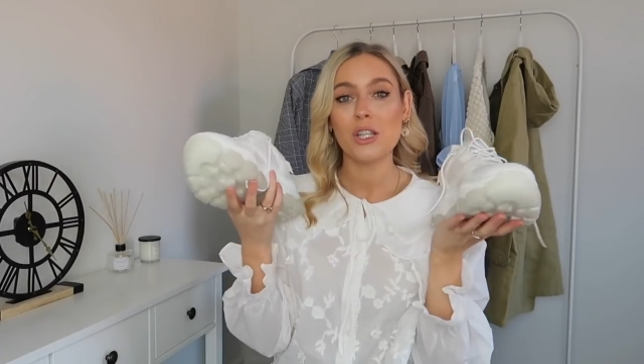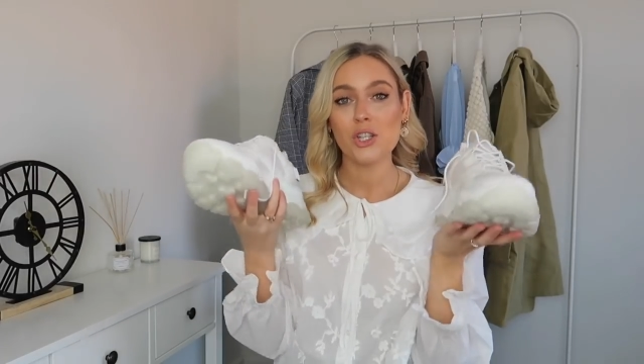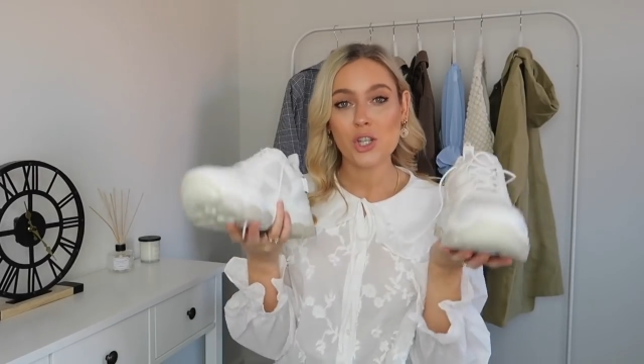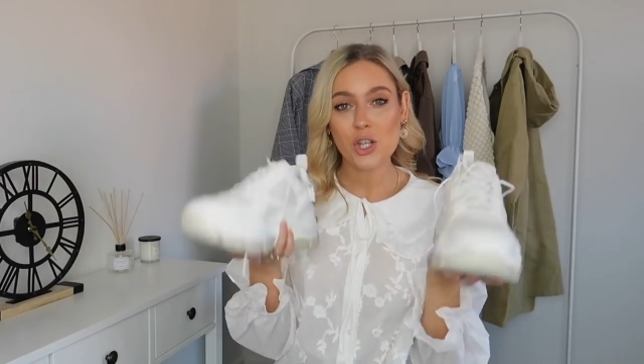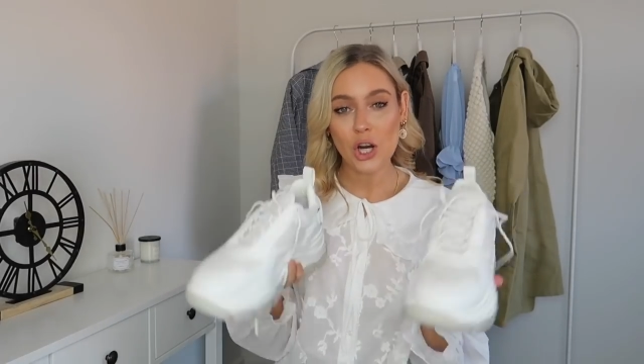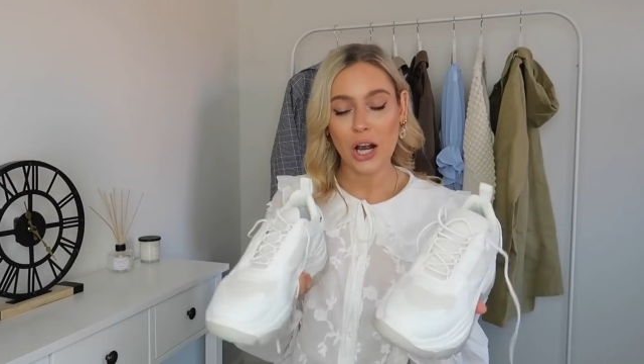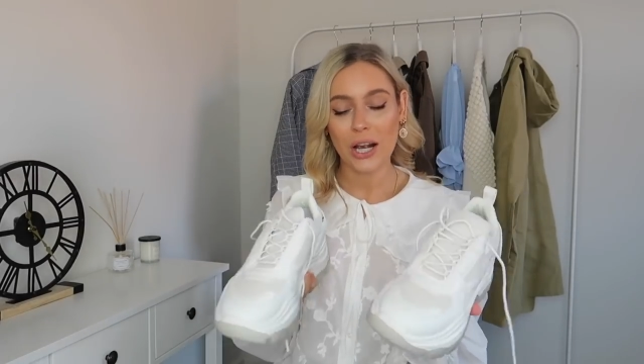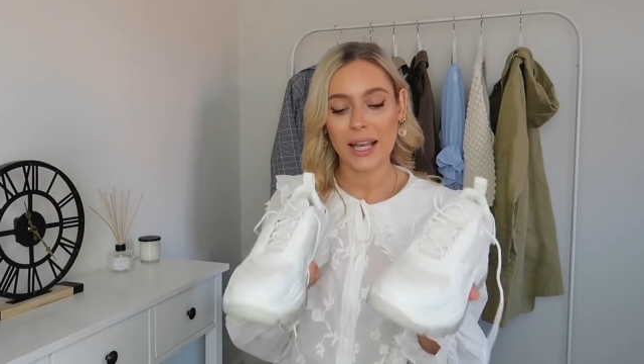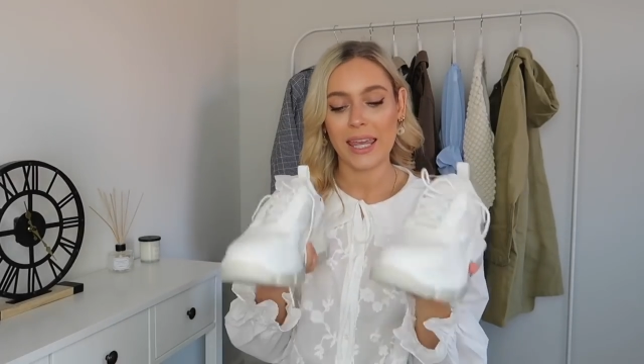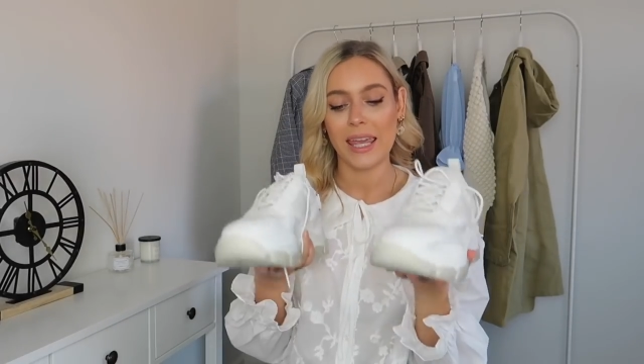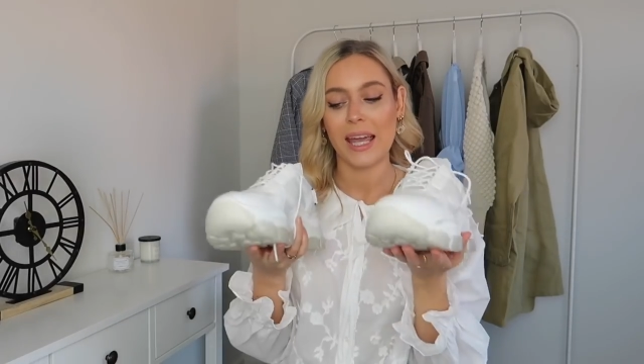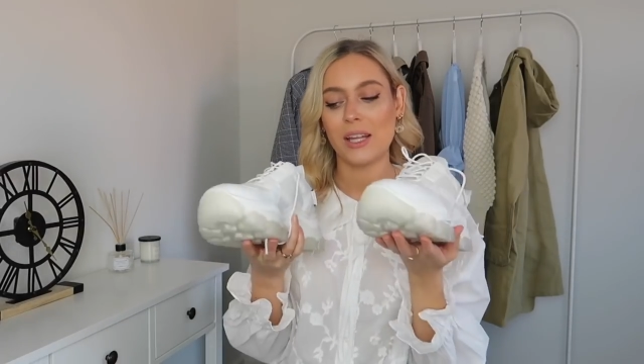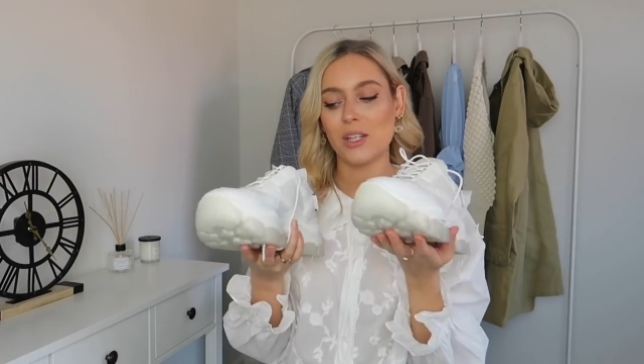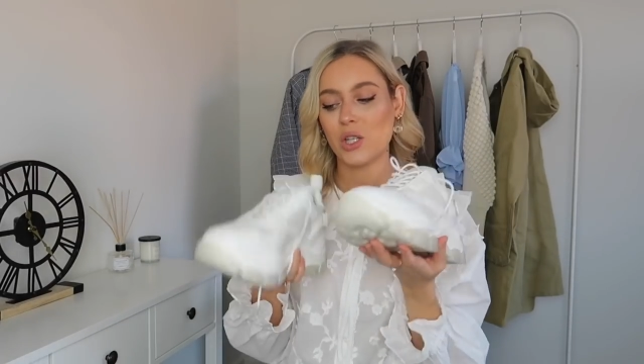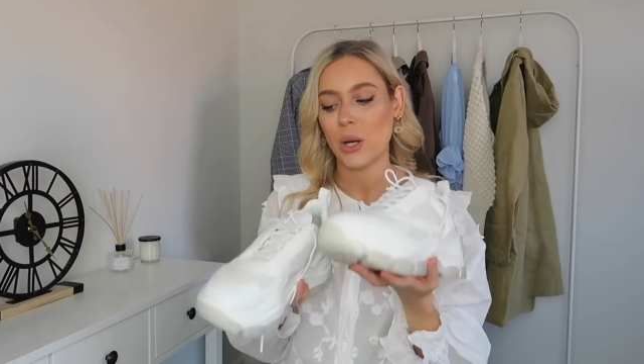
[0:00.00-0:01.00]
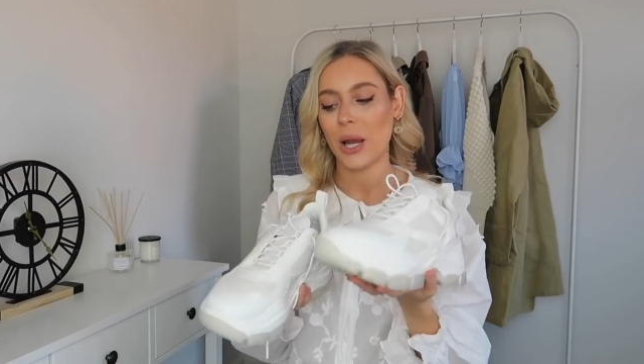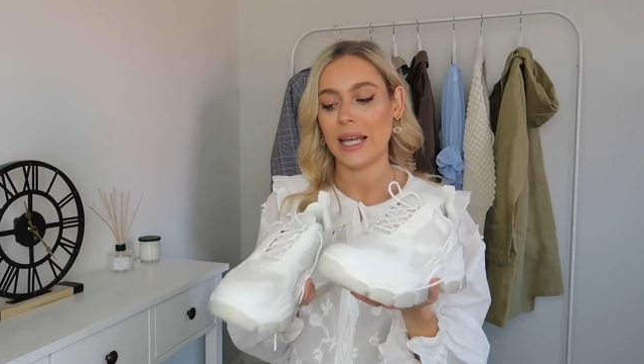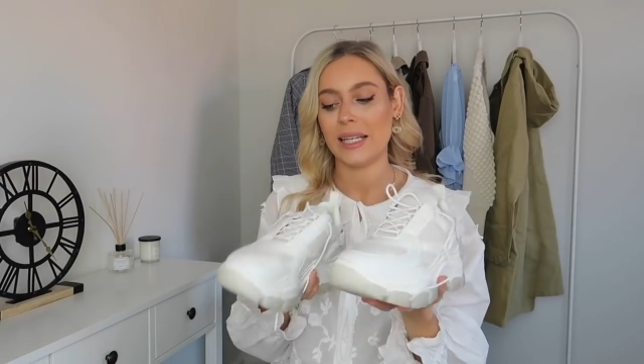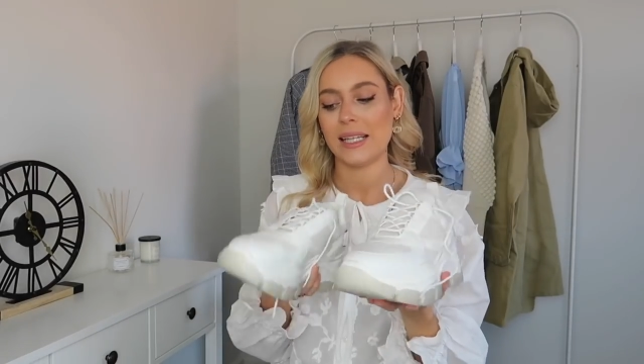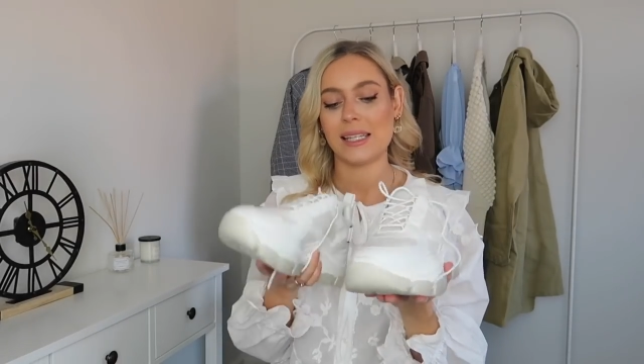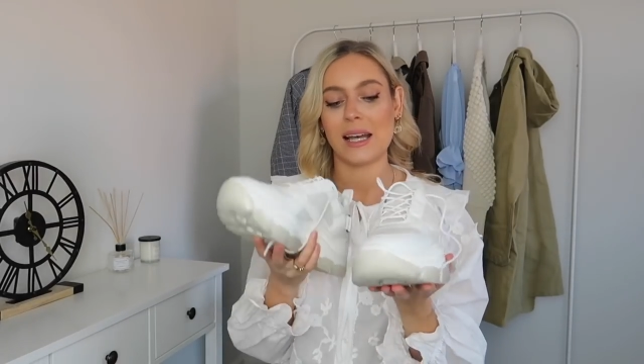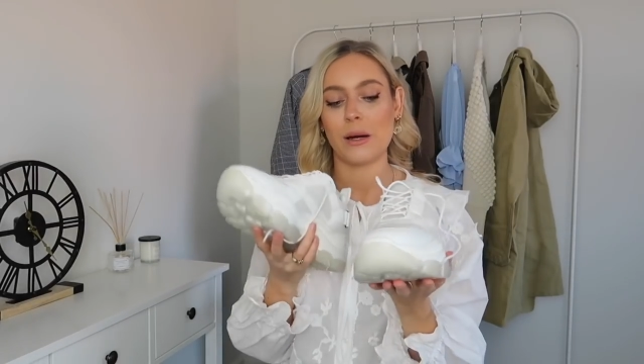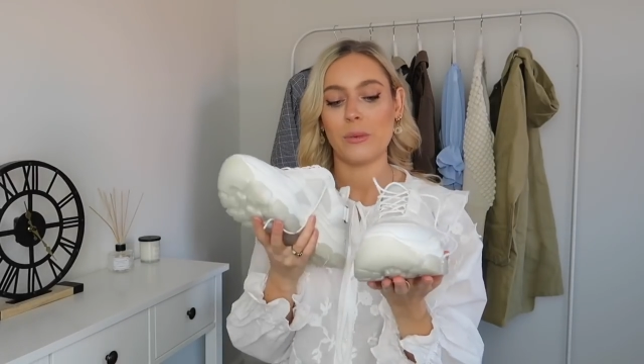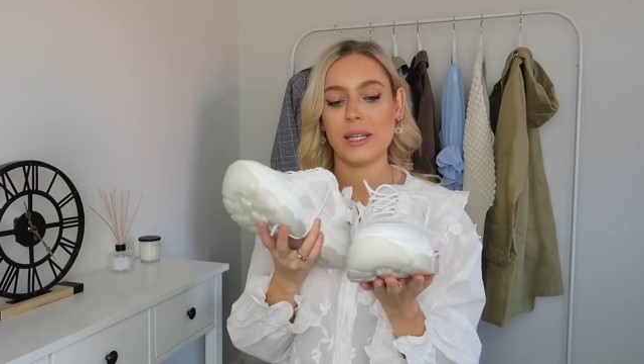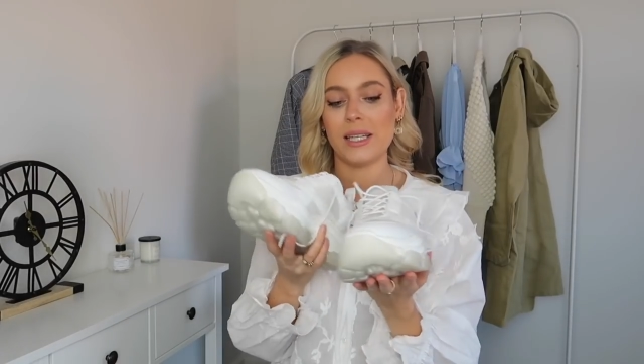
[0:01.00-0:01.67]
chunkier trainers that